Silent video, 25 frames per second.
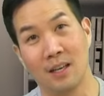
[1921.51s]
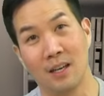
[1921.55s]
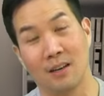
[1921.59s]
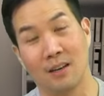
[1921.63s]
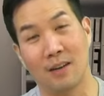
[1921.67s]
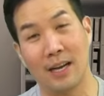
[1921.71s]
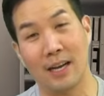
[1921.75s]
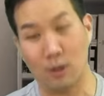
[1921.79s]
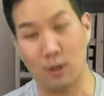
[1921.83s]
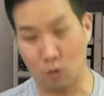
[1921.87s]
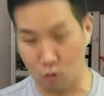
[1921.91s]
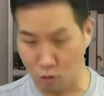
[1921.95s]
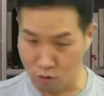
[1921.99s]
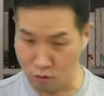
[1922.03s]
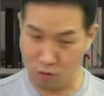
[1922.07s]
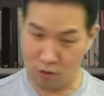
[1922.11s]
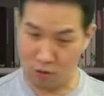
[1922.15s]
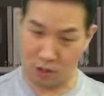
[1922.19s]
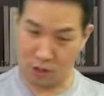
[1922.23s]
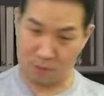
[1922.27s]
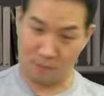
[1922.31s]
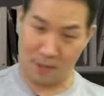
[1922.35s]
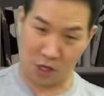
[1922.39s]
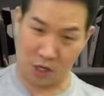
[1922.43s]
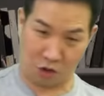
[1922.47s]
Right? Ooh,
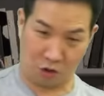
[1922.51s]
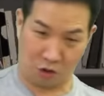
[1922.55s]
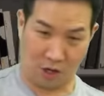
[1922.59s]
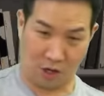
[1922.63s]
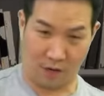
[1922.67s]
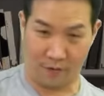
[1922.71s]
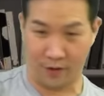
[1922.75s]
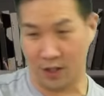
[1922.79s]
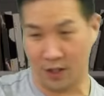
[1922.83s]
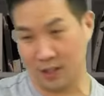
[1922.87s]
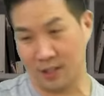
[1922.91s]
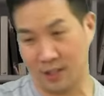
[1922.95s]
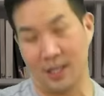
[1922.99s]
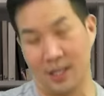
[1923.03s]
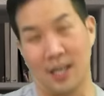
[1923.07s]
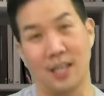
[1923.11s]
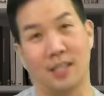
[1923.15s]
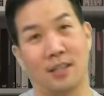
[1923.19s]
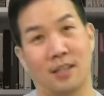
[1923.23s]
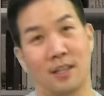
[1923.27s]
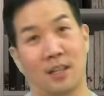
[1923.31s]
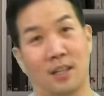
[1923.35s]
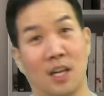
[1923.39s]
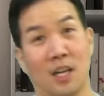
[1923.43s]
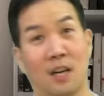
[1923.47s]
just make sure everything's nice
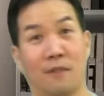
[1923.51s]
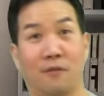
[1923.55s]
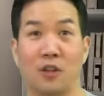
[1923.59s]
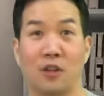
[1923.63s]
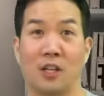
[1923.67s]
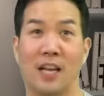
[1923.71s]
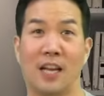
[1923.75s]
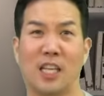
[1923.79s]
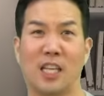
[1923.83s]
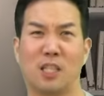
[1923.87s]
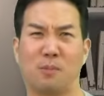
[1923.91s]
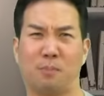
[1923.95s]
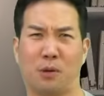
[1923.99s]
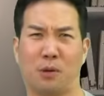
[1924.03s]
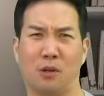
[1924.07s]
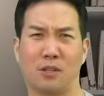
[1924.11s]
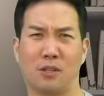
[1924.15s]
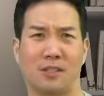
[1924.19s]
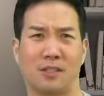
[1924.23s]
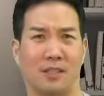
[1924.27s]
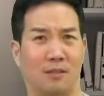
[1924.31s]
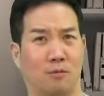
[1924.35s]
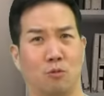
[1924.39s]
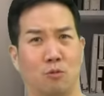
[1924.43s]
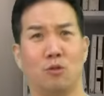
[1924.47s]
and clean for the next
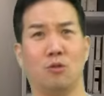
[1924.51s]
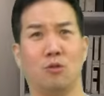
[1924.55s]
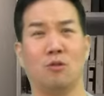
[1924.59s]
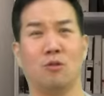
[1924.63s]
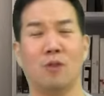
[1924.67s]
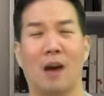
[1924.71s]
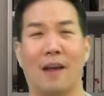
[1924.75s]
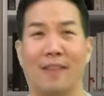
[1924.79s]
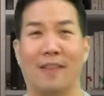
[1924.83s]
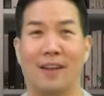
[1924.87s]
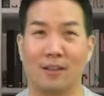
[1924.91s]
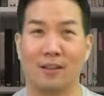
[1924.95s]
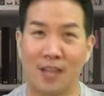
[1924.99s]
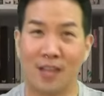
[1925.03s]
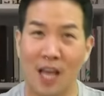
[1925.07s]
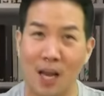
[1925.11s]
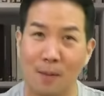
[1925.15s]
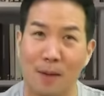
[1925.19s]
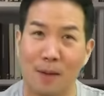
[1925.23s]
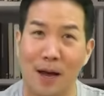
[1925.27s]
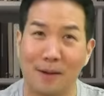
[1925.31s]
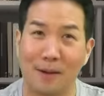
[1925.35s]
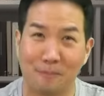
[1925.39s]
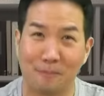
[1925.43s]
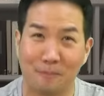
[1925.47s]
person. Ooh, and then I'll take
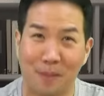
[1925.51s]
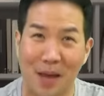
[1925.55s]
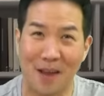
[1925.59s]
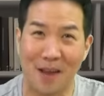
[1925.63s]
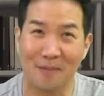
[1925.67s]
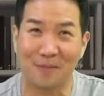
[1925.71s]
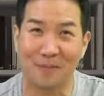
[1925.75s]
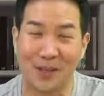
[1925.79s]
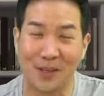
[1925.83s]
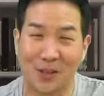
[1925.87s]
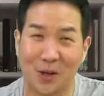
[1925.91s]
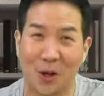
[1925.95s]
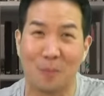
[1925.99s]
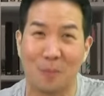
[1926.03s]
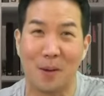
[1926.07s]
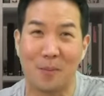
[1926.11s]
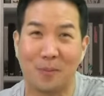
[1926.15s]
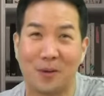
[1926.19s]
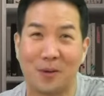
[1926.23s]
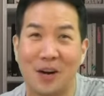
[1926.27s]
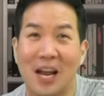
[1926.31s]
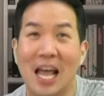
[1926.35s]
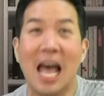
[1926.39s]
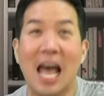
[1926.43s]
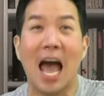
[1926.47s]
my toilet
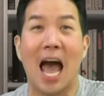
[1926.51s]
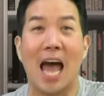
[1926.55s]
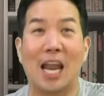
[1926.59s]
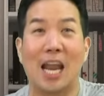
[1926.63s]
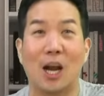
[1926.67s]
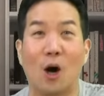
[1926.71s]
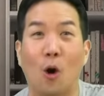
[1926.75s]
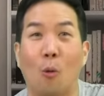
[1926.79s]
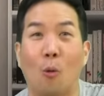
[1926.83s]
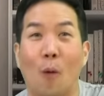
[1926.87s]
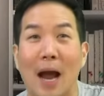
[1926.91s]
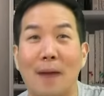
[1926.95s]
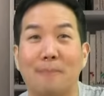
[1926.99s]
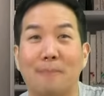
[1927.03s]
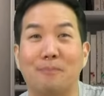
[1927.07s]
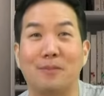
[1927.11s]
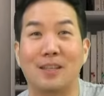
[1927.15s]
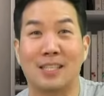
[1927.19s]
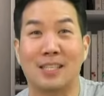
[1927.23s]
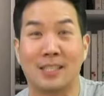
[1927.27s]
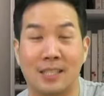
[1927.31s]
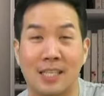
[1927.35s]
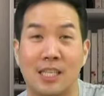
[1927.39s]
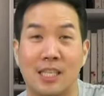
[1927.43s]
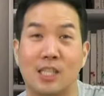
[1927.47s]
paper and I'll wipe the
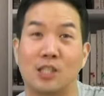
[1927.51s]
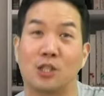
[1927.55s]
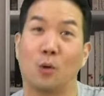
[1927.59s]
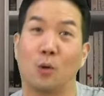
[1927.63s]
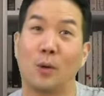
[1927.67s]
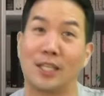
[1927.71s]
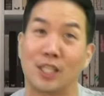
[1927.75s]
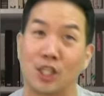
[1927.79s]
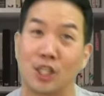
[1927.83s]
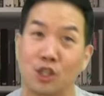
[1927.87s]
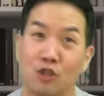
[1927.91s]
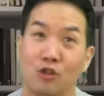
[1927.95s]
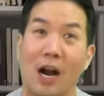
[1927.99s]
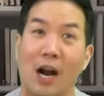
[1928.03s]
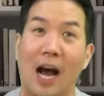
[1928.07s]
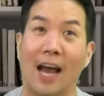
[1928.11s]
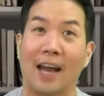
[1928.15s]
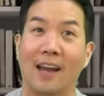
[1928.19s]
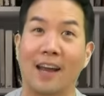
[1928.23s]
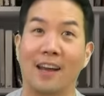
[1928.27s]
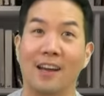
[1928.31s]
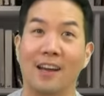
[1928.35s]
seat so it's dry.